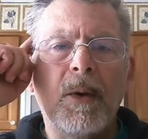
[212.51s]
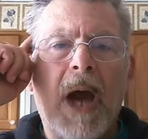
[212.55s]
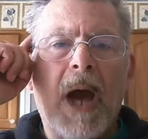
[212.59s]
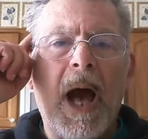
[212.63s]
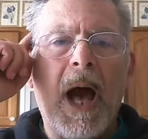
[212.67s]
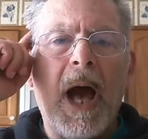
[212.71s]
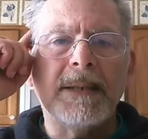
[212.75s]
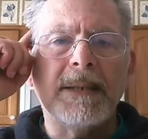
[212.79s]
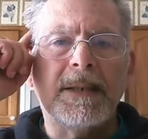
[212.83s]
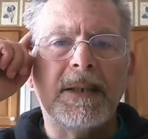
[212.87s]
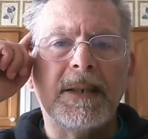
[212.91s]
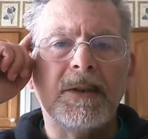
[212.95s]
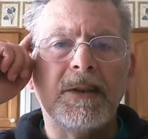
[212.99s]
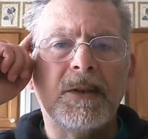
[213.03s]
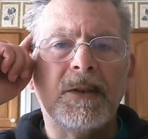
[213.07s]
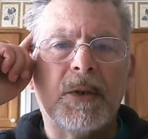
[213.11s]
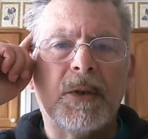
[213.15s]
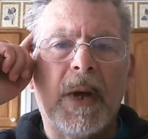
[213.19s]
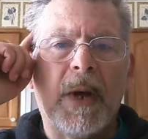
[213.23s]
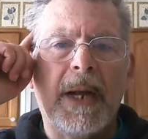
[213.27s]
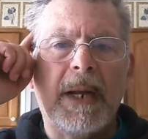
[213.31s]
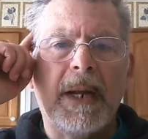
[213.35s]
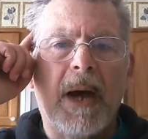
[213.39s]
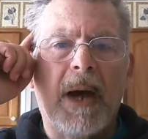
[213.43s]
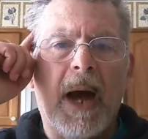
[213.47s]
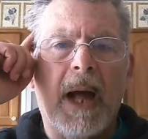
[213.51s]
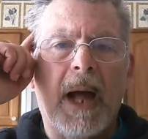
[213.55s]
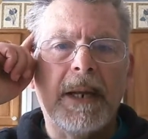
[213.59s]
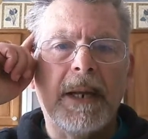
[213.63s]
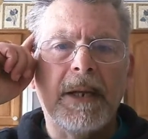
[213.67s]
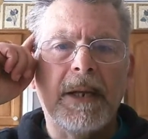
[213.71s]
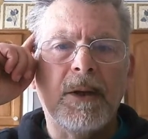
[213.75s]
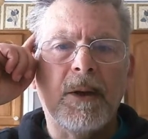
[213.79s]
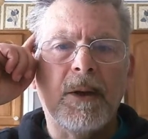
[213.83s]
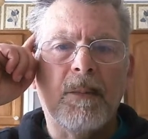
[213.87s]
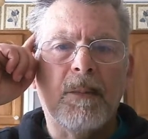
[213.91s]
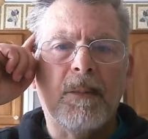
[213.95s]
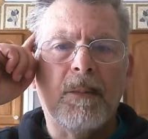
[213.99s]
concentrate on
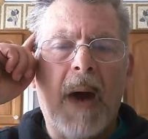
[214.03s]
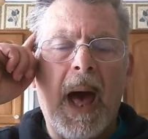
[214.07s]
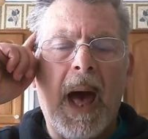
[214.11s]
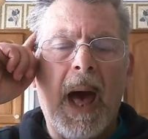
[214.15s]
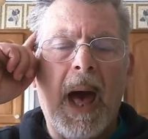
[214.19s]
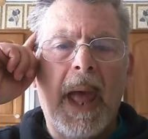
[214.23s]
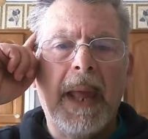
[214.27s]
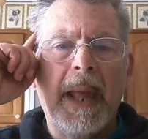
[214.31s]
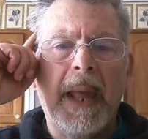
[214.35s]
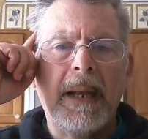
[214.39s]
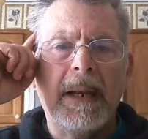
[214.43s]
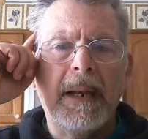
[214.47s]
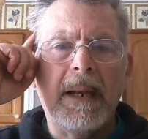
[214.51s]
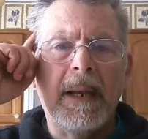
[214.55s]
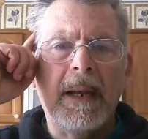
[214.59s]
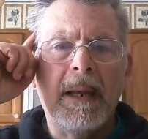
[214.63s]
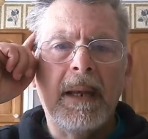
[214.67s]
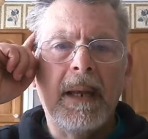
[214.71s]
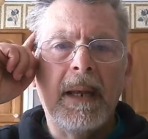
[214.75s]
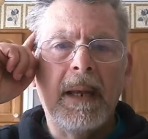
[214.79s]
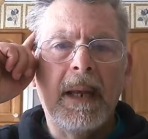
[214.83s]
in your mind